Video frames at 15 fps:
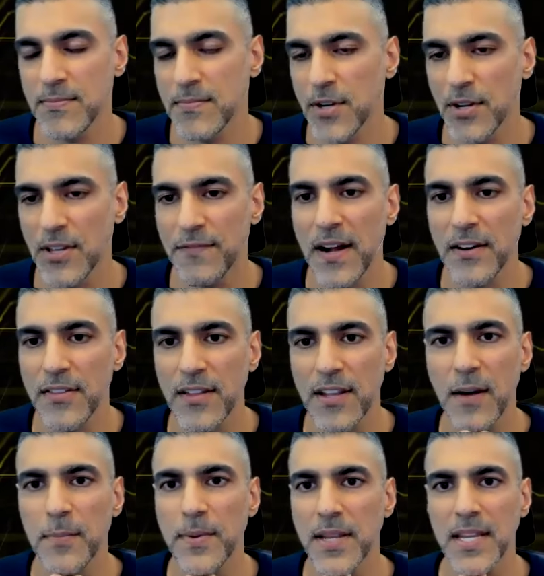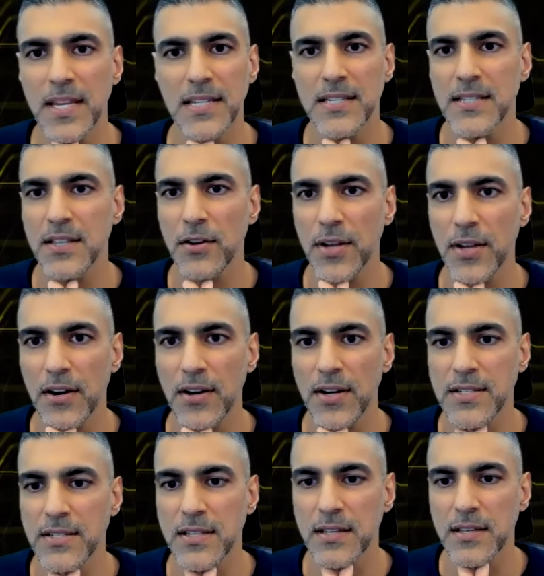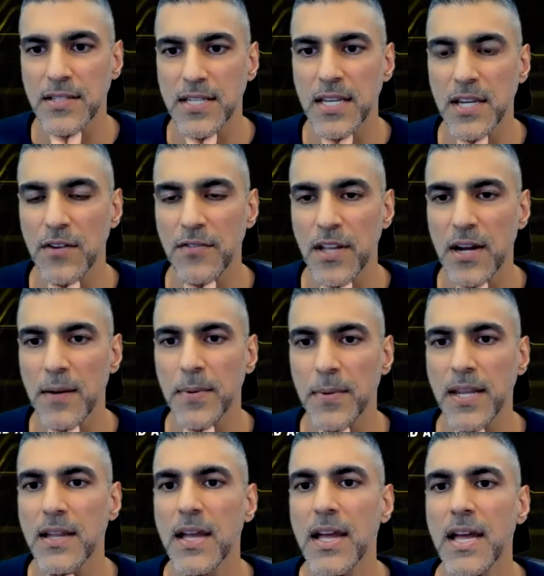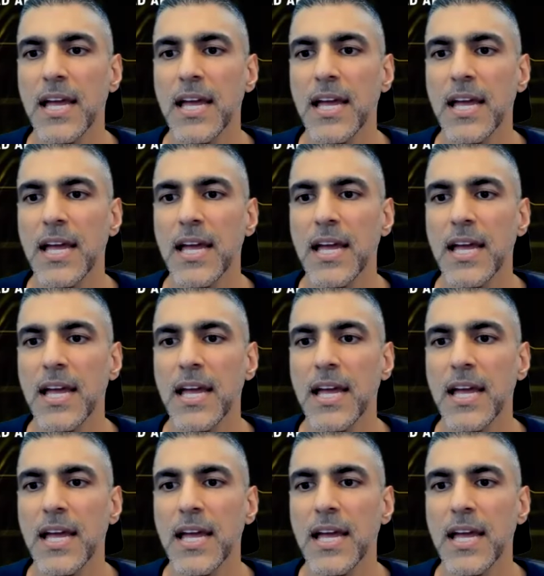you know, he founded the company, and he's still here as the CEO of the company.